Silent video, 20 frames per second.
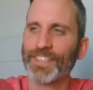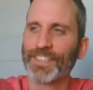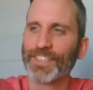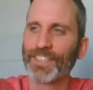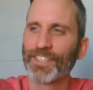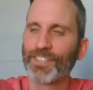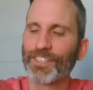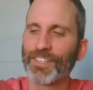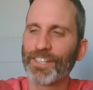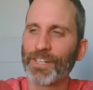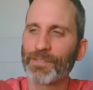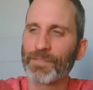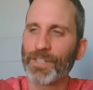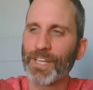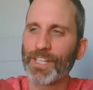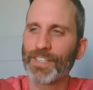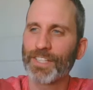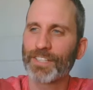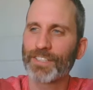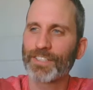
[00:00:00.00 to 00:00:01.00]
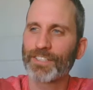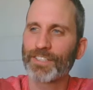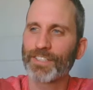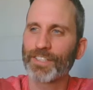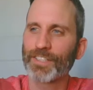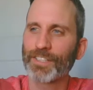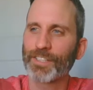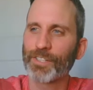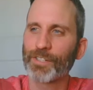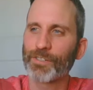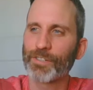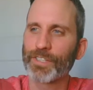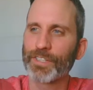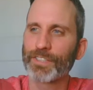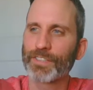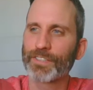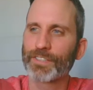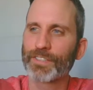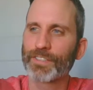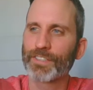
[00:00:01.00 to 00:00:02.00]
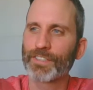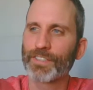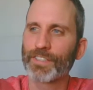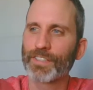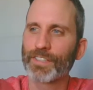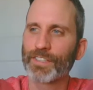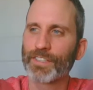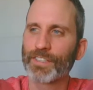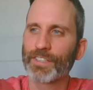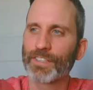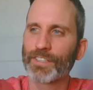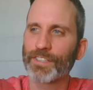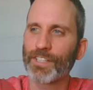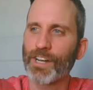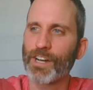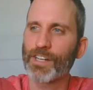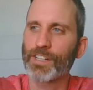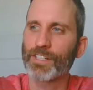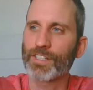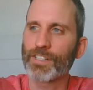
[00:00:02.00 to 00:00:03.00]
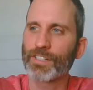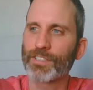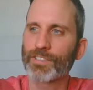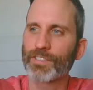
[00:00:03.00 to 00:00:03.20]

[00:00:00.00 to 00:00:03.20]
I'm not necessarily always a talker.